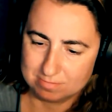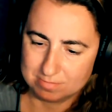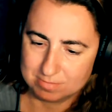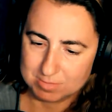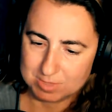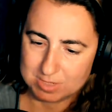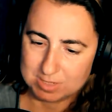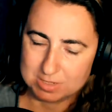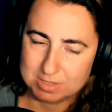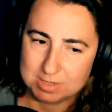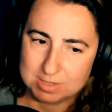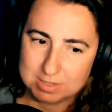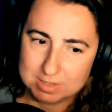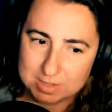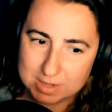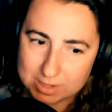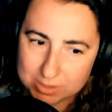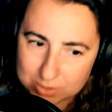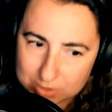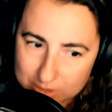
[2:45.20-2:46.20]
This doesn't
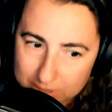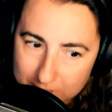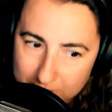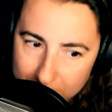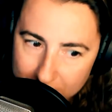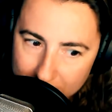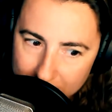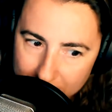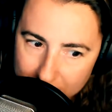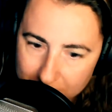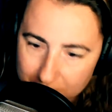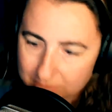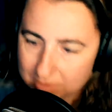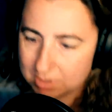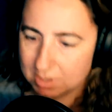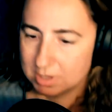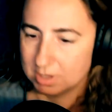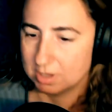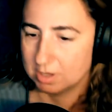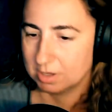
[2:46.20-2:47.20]
actually
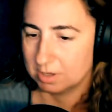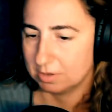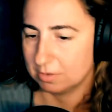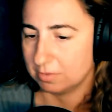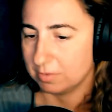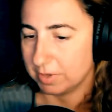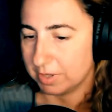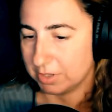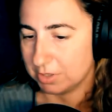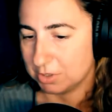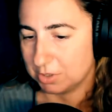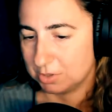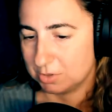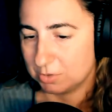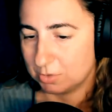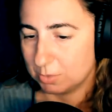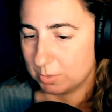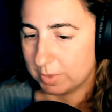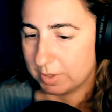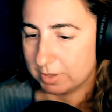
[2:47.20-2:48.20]
reach
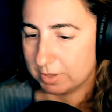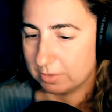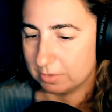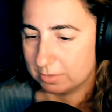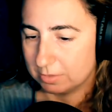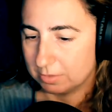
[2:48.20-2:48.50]
too well.